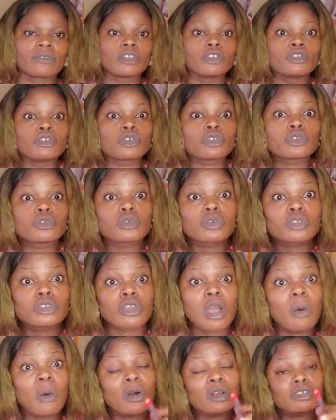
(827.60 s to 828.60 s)
You took
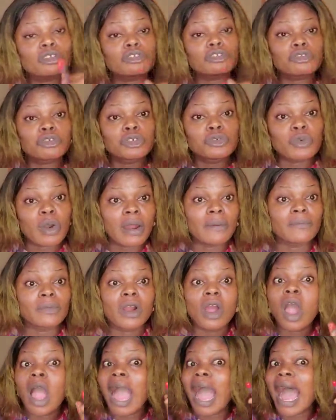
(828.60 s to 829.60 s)
someone's children
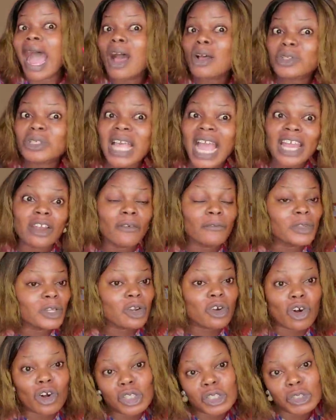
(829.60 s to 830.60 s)
outside of the
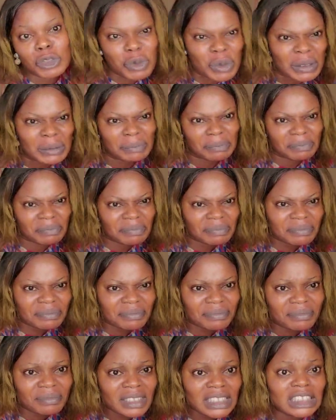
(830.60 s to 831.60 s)
country.
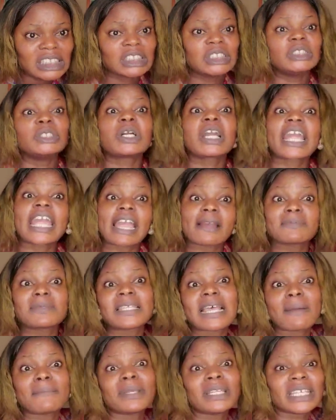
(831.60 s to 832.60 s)
You kept
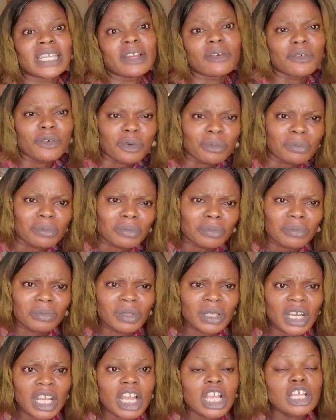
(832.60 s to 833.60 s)
them in a room
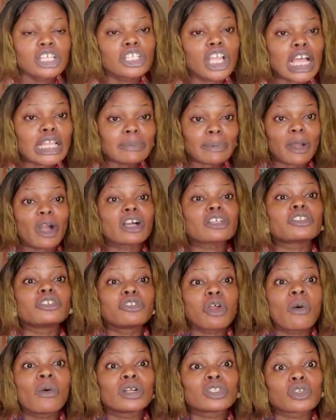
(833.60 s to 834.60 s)
just because you
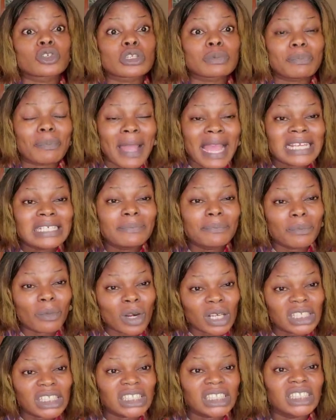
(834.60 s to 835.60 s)
don't want to spend
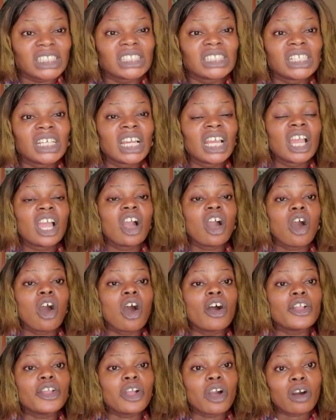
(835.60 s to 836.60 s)
money
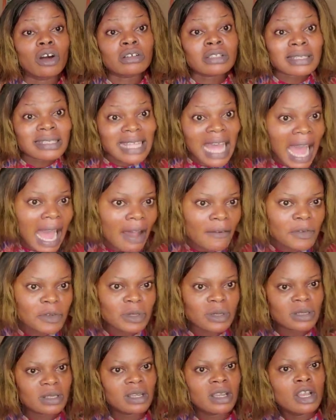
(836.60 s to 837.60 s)
on your
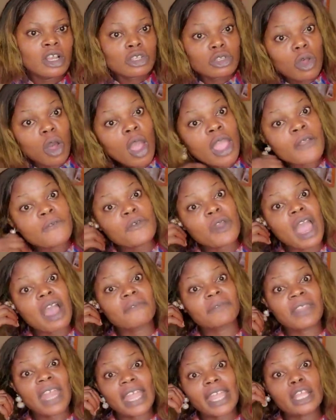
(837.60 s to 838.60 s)
staffs. So if you
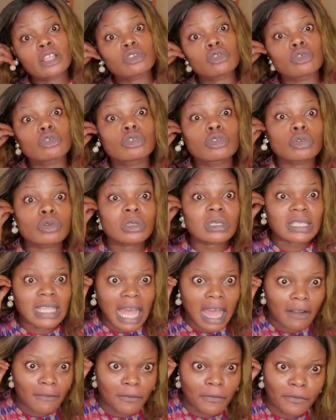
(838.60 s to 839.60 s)
have taken two
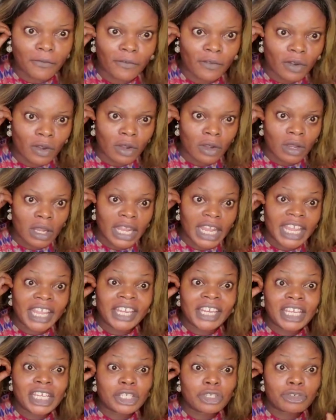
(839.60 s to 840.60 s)
staff in
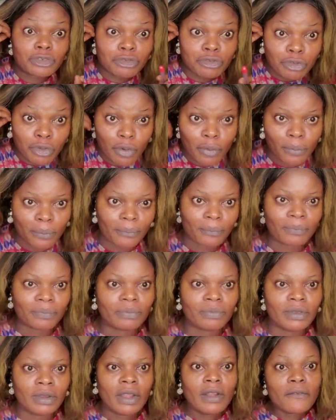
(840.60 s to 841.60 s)
each room,
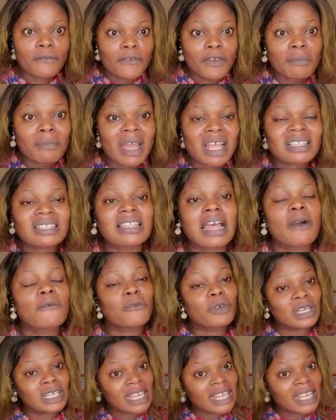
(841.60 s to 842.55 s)
female staff with the